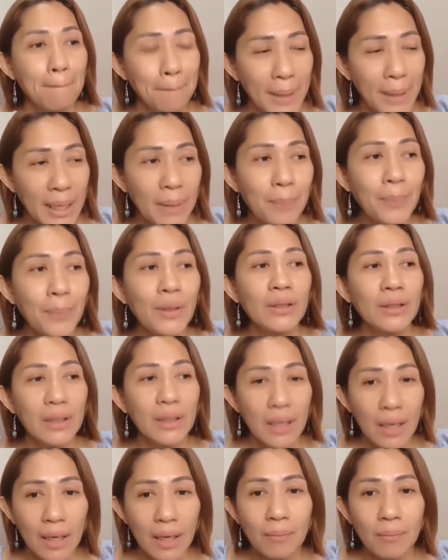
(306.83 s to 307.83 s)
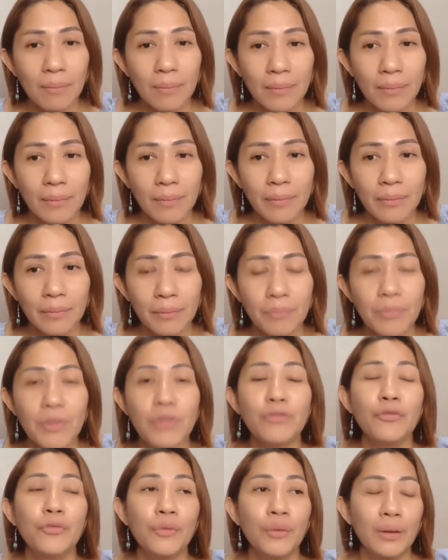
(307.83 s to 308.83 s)
people come
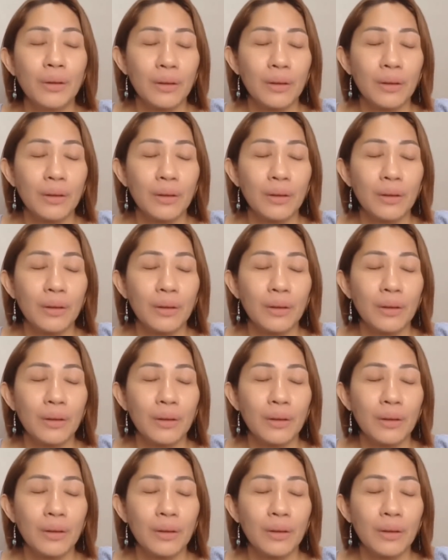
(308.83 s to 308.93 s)
bef-